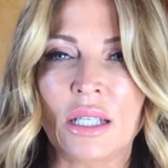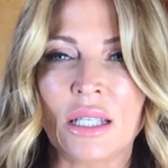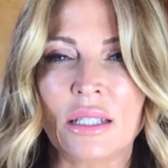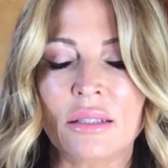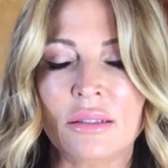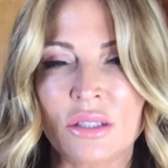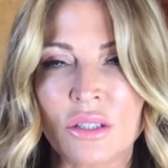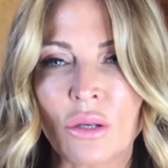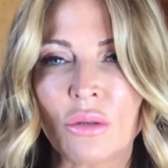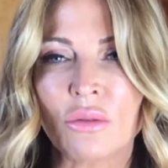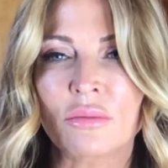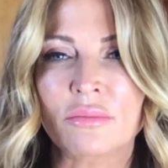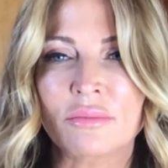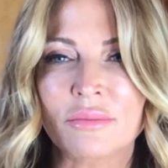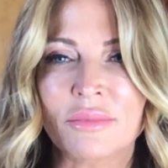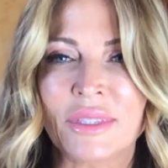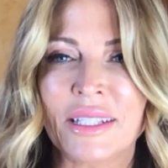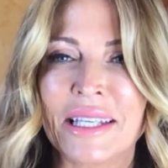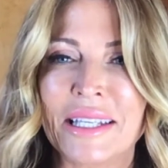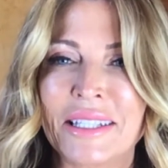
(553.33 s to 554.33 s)
Don't
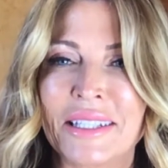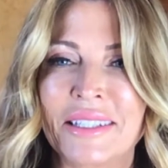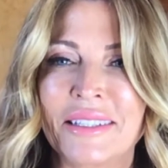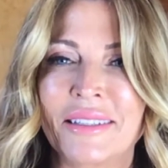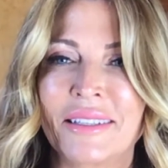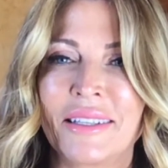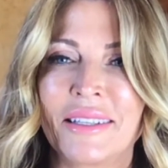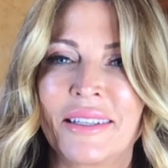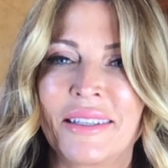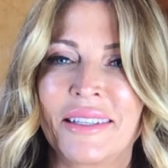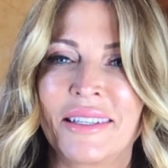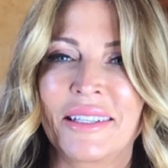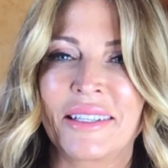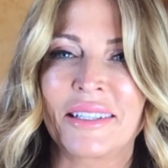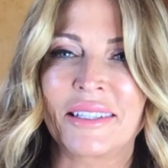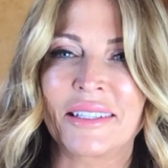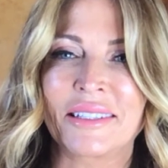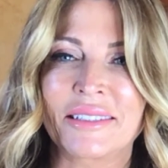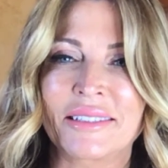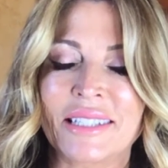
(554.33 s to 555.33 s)
let it
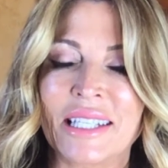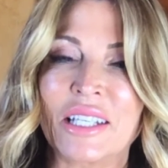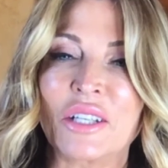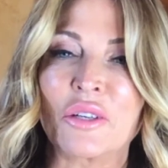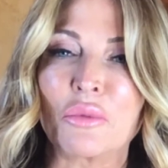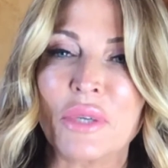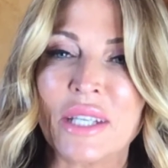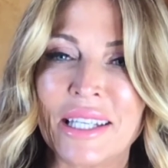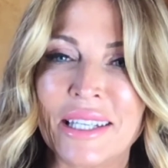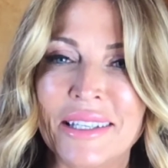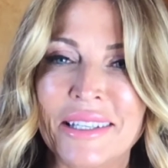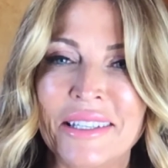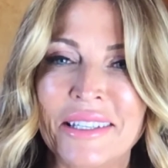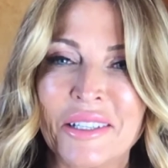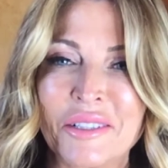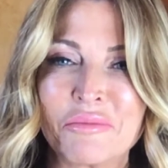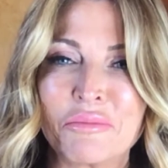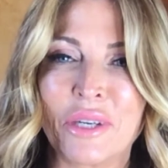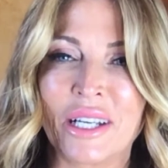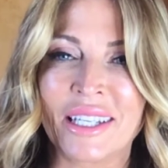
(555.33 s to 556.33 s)
take a week,
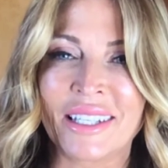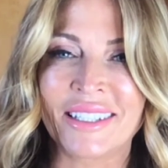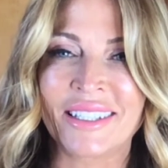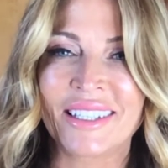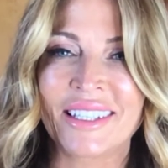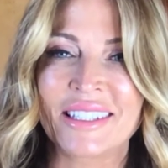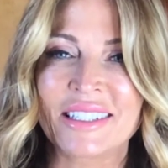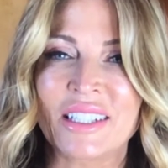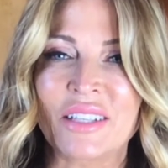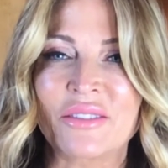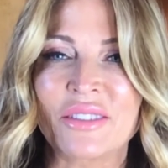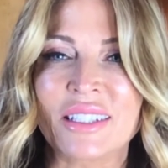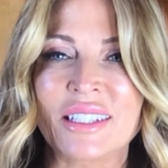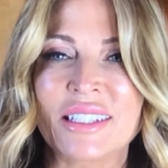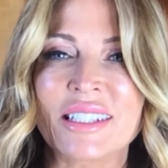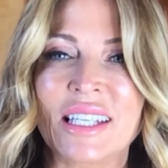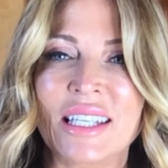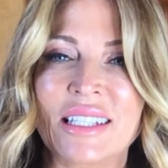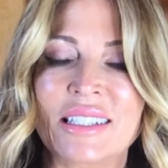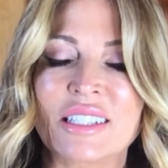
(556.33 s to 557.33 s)
but definitely
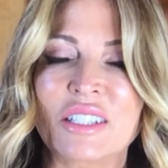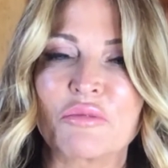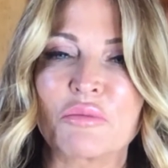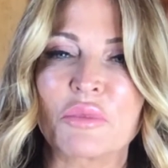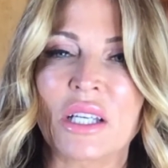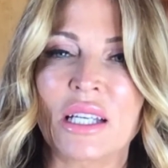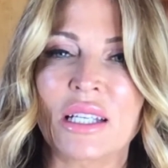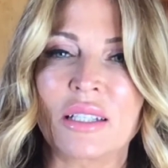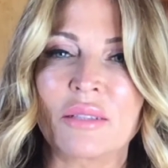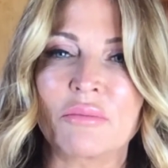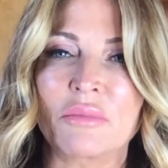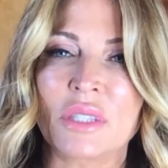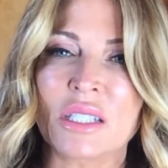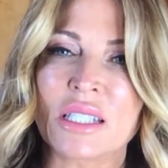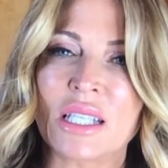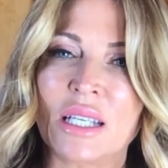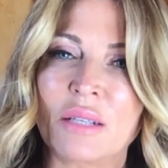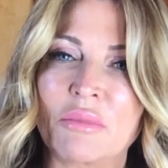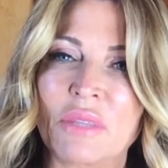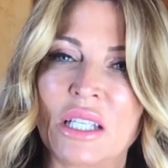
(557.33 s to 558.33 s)
take some time, the
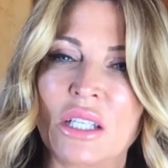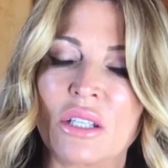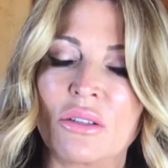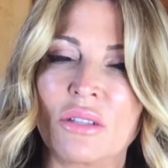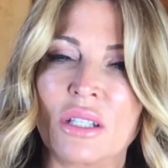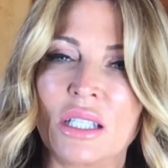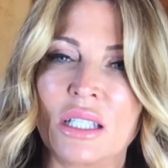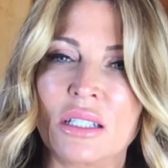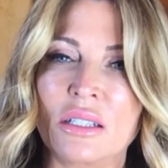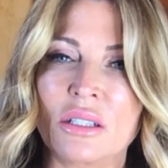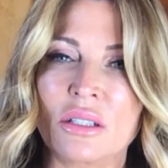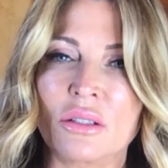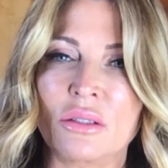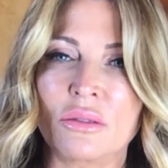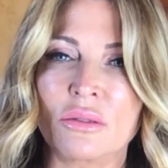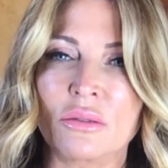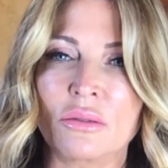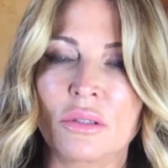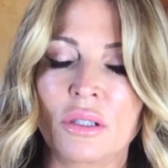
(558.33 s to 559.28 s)
time that you need to